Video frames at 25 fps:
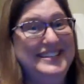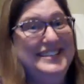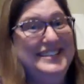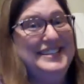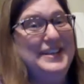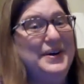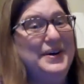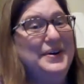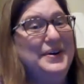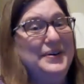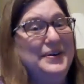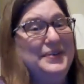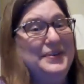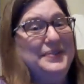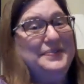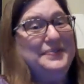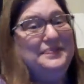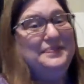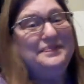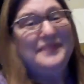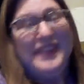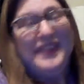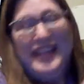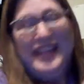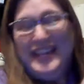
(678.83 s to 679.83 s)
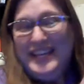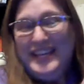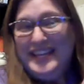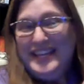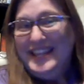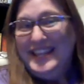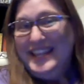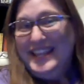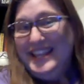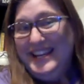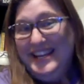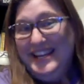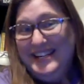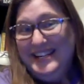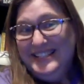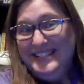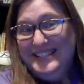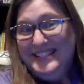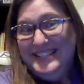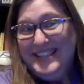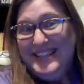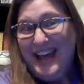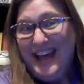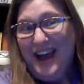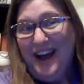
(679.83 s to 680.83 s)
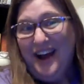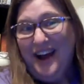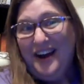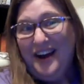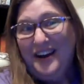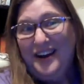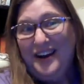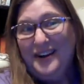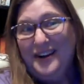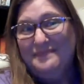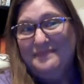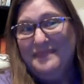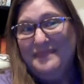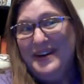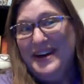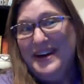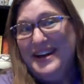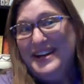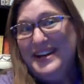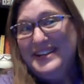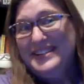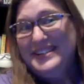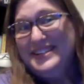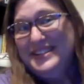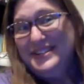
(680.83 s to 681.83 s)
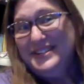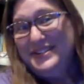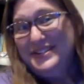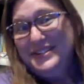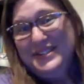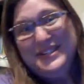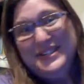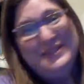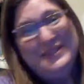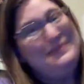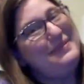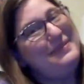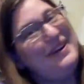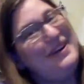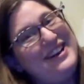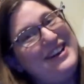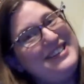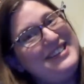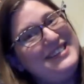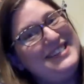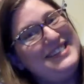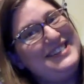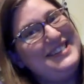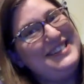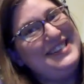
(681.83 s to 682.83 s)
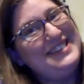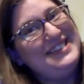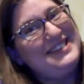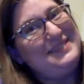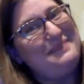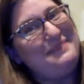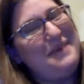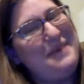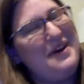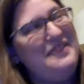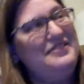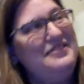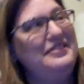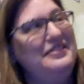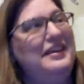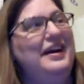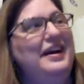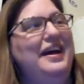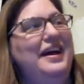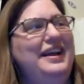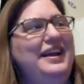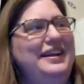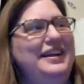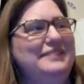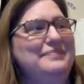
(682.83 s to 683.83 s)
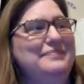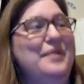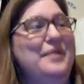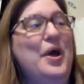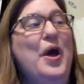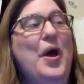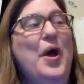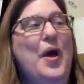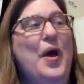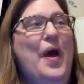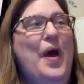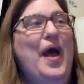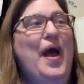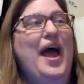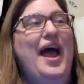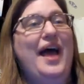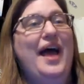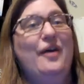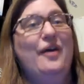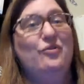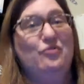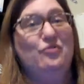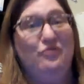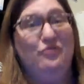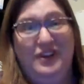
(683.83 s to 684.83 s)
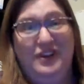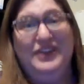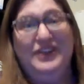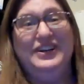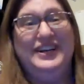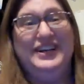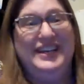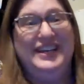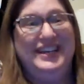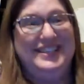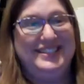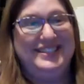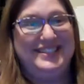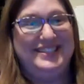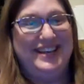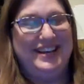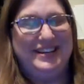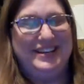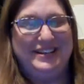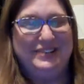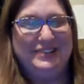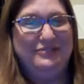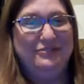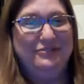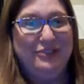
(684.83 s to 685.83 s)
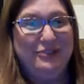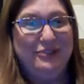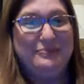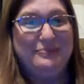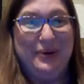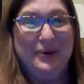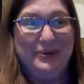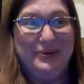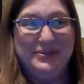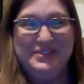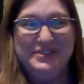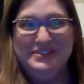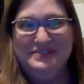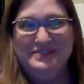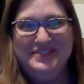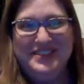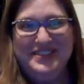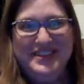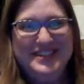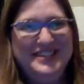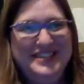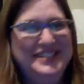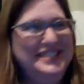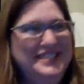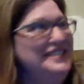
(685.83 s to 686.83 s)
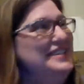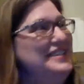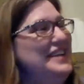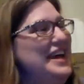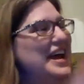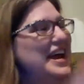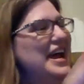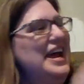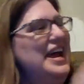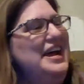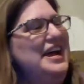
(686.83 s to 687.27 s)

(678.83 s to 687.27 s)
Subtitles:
So these are my 2 surprises this month. I am very excited for both of these.